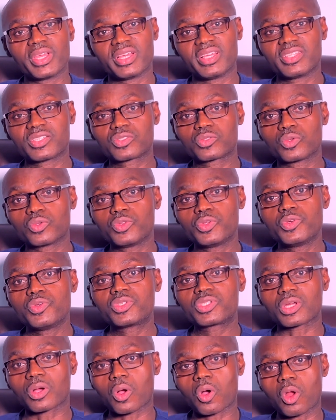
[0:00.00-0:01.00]
is to
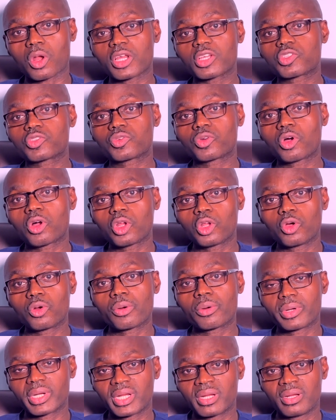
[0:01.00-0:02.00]
use a
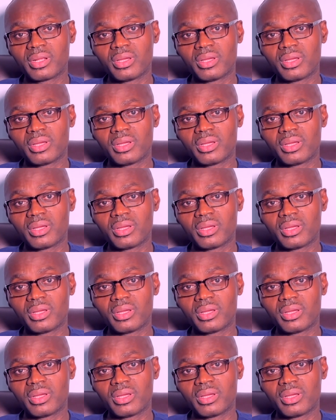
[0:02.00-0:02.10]
cholesterol-lowering